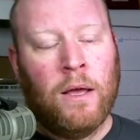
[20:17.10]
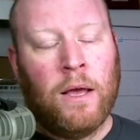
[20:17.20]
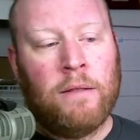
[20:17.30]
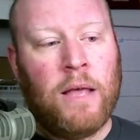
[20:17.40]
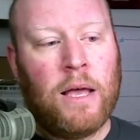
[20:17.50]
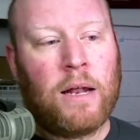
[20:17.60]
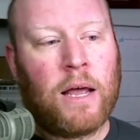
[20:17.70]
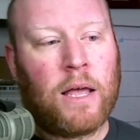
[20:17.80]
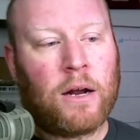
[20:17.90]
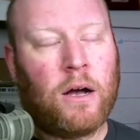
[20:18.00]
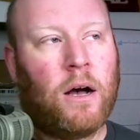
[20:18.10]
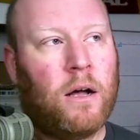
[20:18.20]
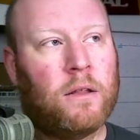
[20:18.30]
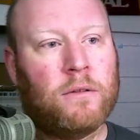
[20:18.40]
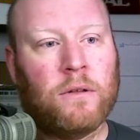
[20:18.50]
And then I get a
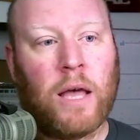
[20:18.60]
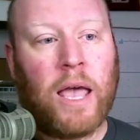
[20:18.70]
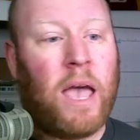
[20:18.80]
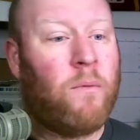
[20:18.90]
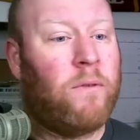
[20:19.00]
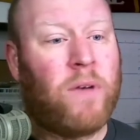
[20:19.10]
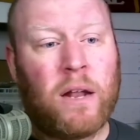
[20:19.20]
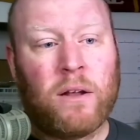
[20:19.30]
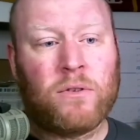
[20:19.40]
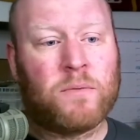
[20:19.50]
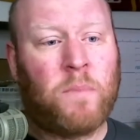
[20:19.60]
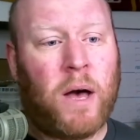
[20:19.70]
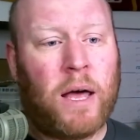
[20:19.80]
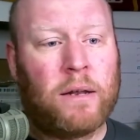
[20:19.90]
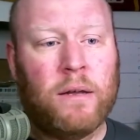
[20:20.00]
call and they're like, hey, we've got another
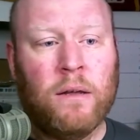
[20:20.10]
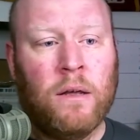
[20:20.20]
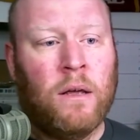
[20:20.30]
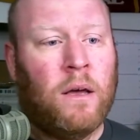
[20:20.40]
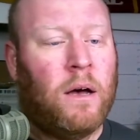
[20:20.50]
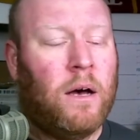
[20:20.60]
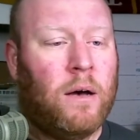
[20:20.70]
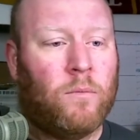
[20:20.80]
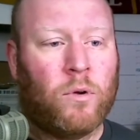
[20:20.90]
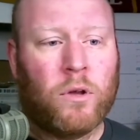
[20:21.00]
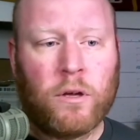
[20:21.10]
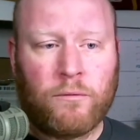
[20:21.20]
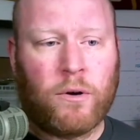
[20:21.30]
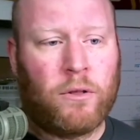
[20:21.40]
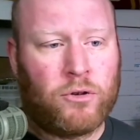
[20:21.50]
spot. We're looking
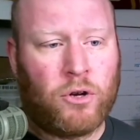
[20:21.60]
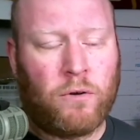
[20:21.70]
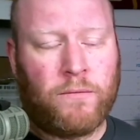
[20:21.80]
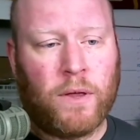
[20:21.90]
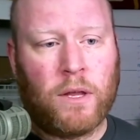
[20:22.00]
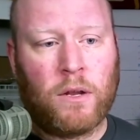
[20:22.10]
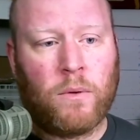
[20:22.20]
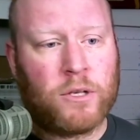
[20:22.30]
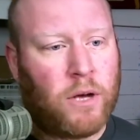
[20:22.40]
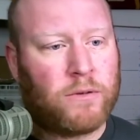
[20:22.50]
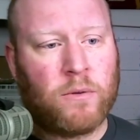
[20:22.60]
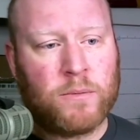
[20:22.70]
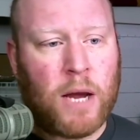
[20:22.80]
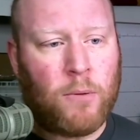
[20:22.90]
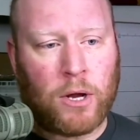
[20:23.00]
for another show to fill it. Do you want JavaScript
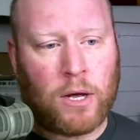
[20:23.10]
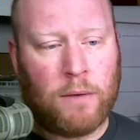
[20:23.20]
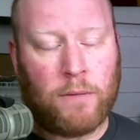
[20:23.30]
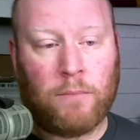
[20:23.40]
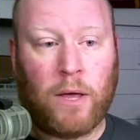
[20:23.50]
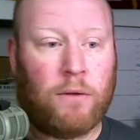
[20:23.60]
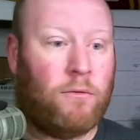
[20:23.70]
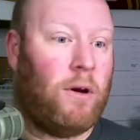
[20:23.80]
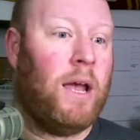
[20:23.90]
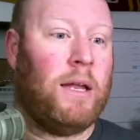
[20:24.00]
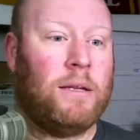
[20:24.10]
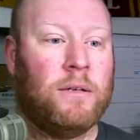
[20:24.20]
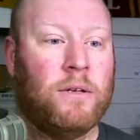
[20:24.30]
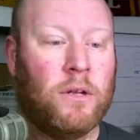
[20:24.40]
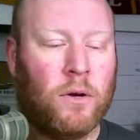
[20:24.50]
Jabber to come? I'm like, great.
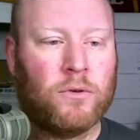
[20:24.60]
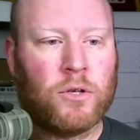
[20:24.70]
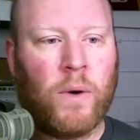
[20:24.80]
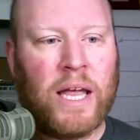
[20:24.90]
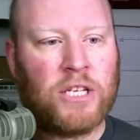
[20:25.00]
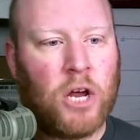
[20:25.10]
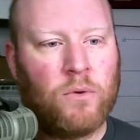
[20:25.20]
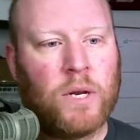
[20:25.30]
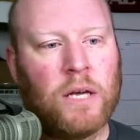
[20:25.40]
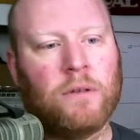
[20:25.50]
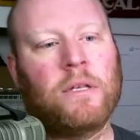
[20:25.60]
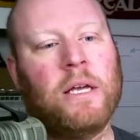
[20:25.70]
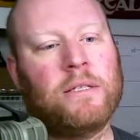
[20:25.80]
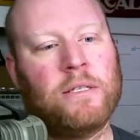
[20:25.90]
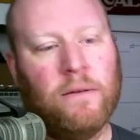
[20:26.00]
So AJ O'Neill
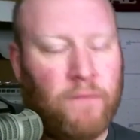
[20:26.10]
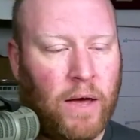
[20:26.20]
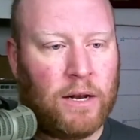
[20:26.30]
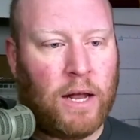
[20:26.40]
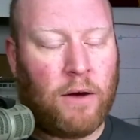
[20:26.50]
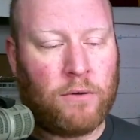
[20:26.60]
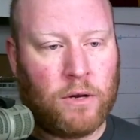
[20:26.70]
gets invited out.